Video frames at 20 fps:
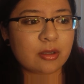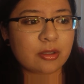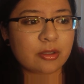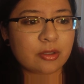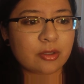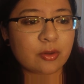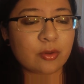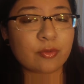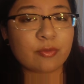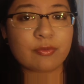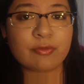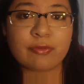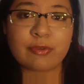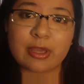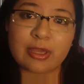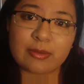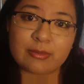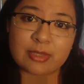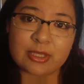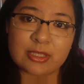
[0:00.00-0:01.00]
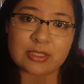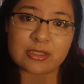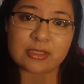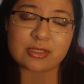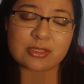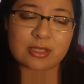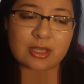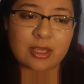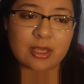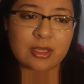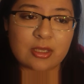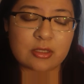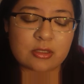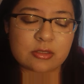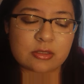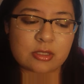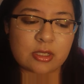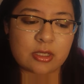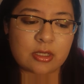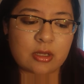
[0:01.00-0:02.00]
you know famous
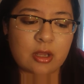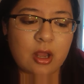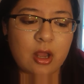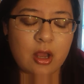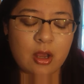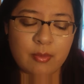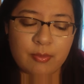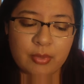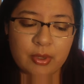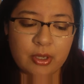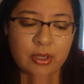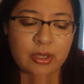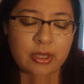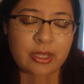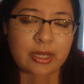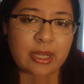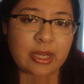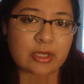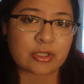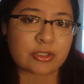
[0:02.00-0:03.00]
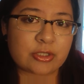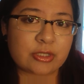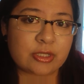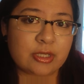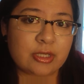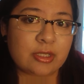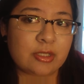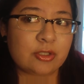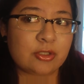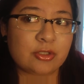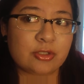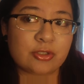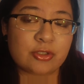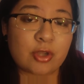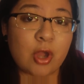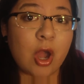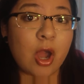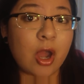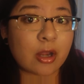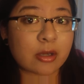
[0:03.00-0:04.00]
and and Hapa and actually
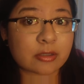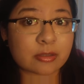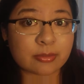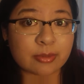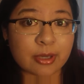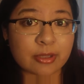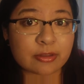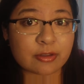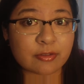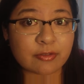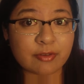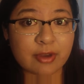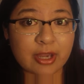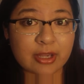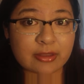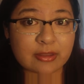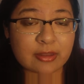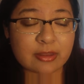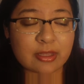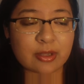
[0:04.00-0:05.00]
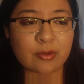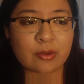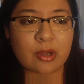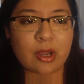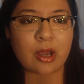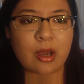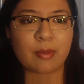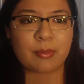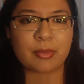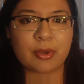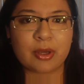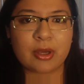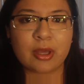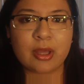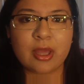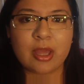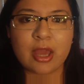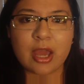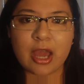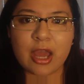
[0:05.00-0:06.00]
talked about the fact that they were Hapa,
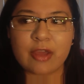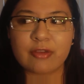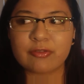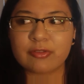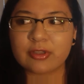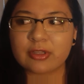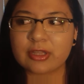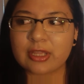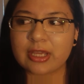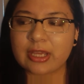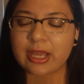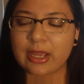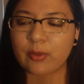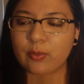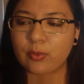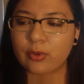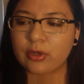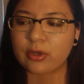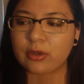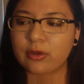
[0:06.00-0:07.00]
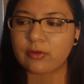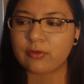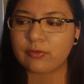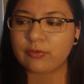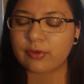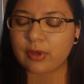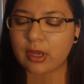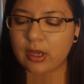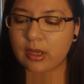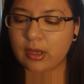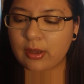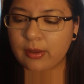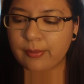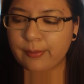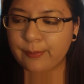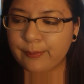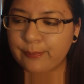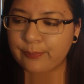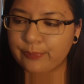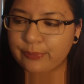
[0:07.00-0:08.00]
I feel like I would have
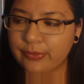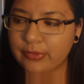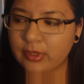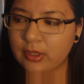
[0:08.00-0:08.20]
um,